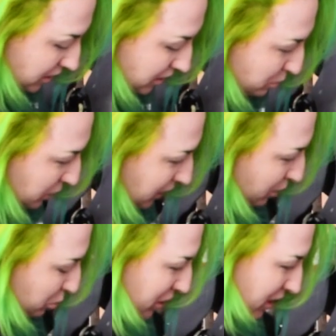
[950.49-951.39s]
to meet
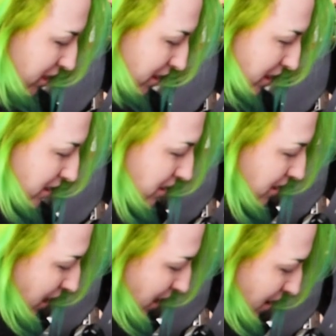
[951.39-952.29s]
up with this
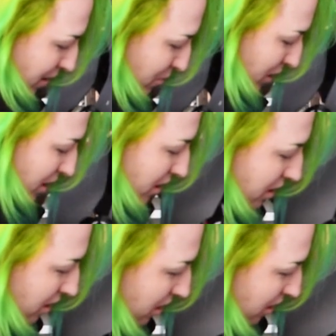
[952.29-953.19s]
hem
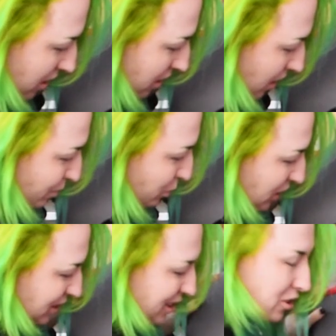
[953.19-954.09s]
and
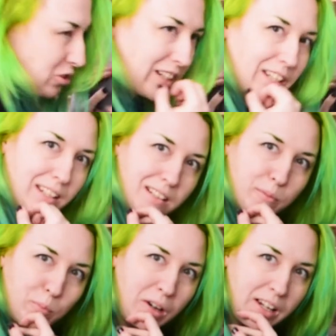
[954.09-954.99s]
be straight,
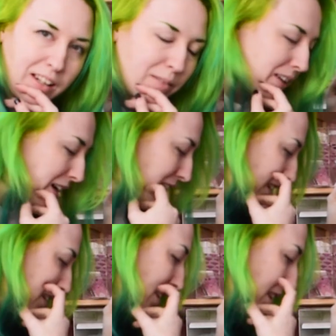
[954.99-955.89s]
but I'm
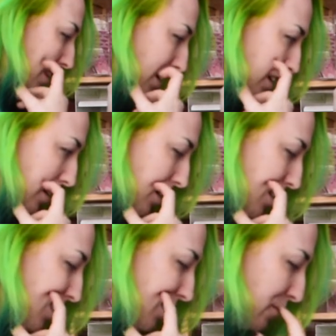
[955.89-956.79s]
kind of
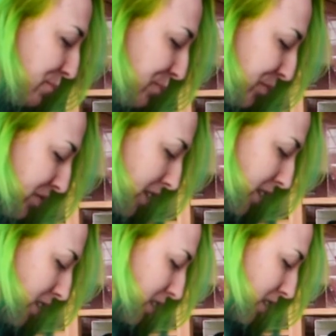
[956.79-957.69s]
thinking,
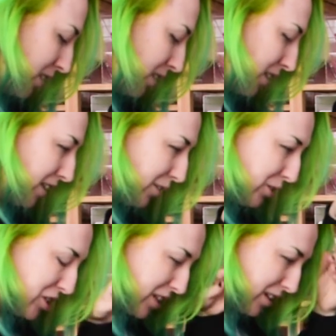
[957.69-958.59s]
and I
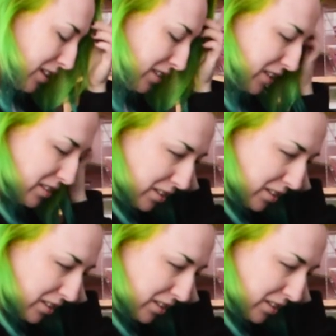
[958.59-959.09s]
wish I thought of this